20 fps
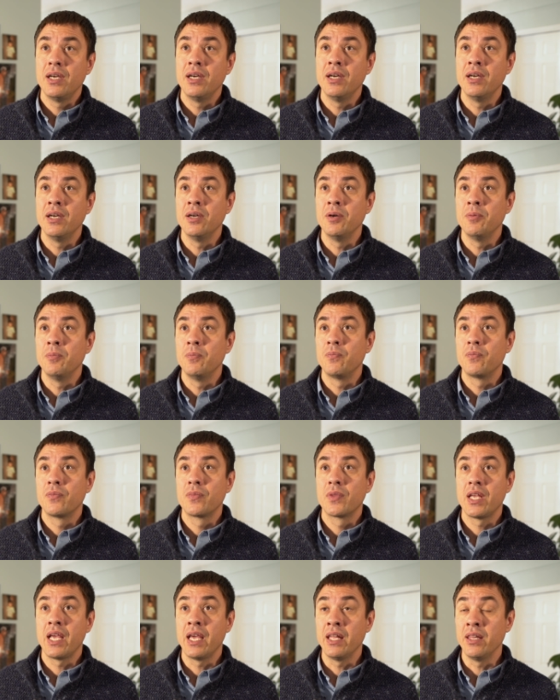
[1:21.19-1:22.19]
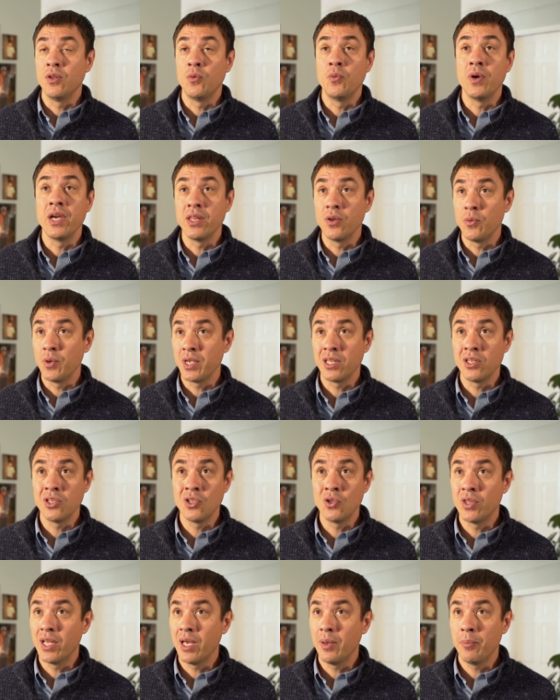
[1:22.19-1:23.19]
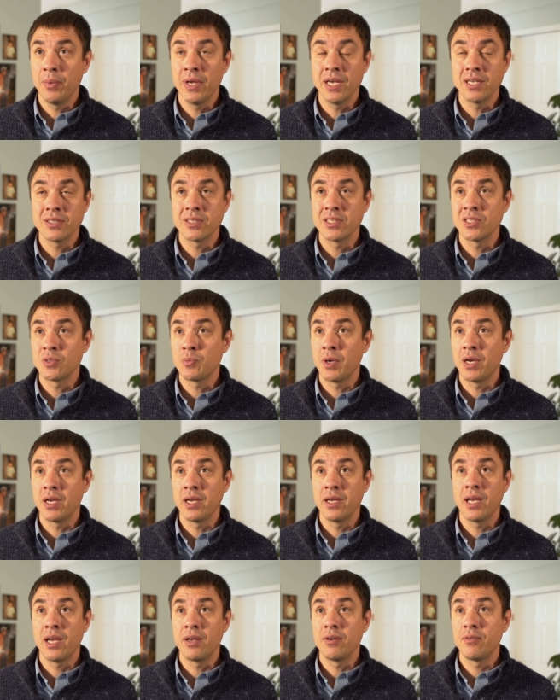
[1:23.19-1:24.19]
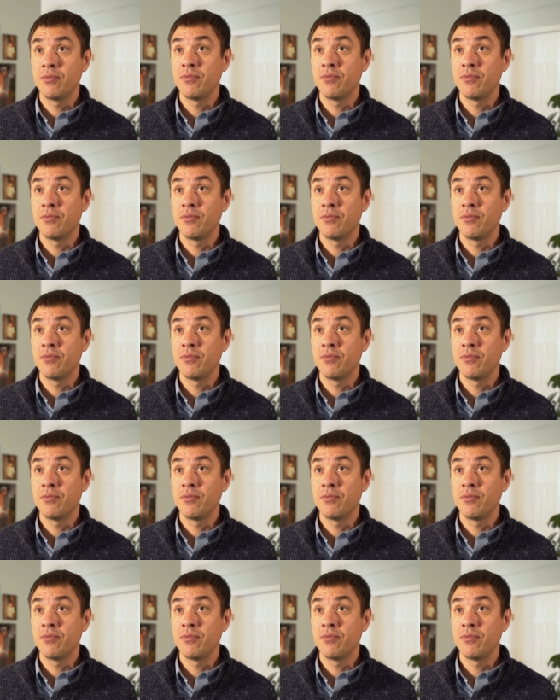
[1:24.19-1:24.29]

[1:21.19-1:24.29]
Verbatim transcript: Um, and the way that we can do that best is by